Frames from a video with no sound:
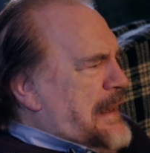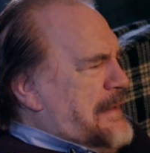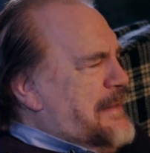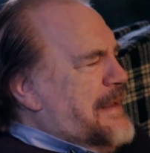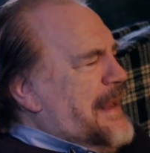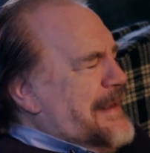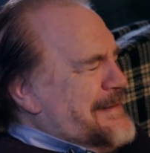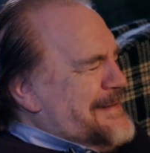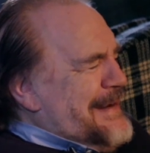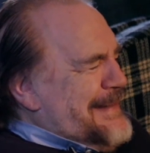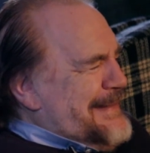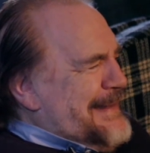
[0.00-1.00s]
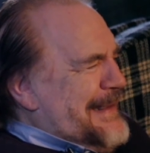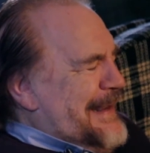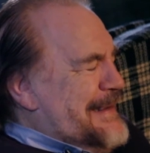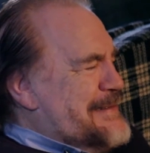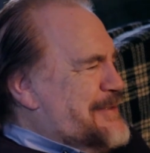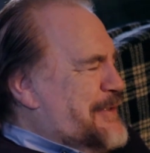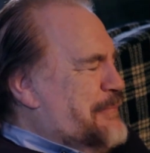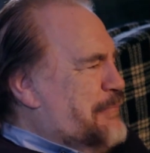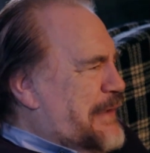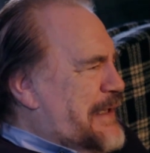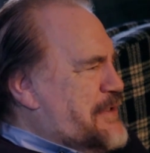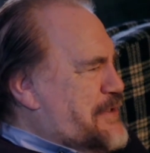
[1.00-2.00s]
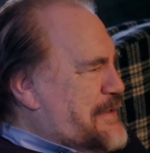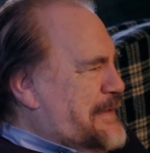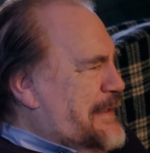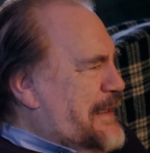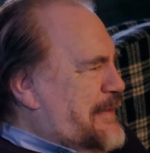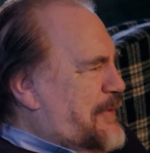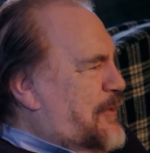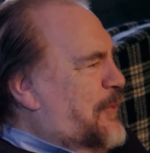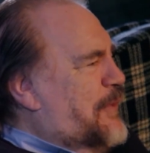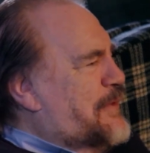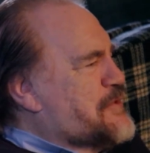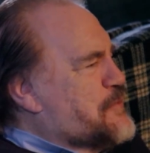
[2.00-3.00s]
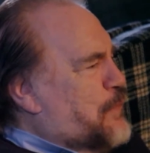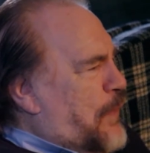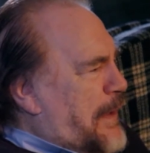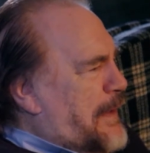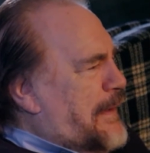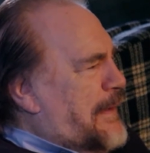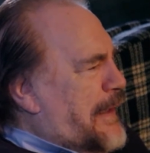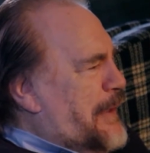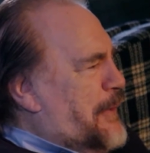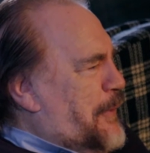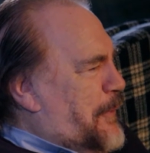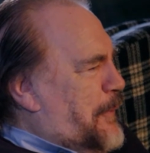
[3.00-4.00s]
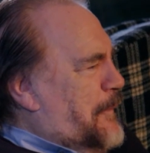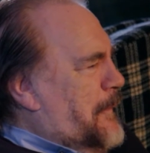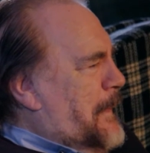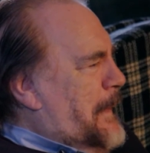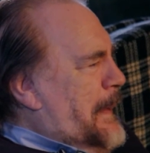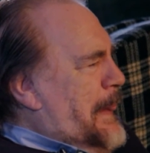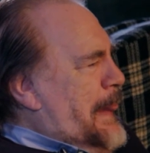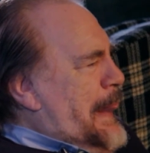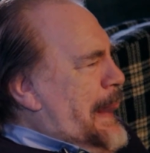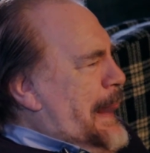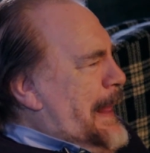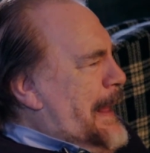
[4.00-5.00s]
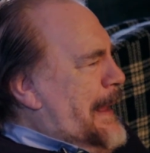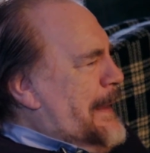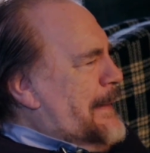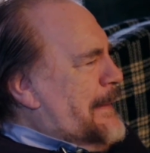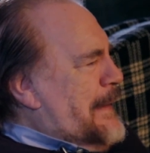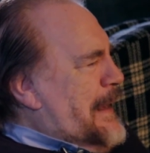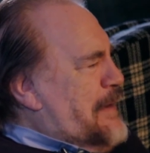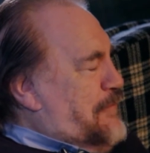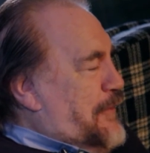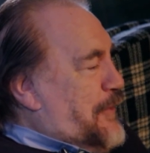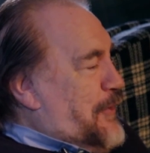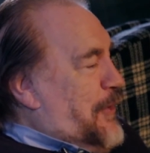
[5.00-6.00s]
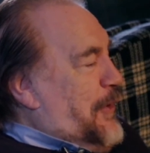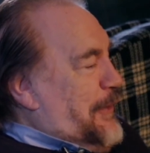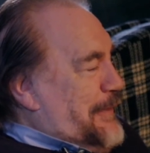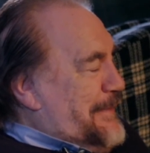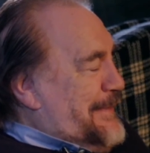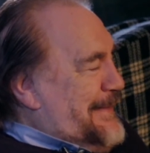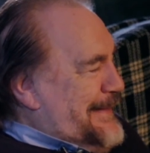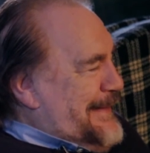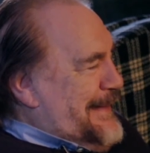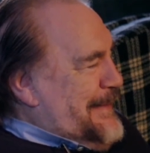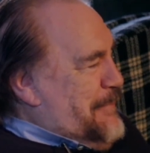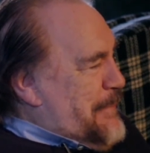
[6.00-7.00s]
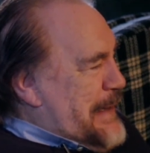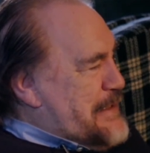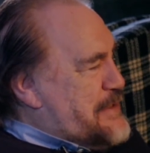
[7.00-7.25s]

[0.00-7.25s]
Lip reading: And then I sort of blushed, and I thought, oh, there's one I know. And I forgot that my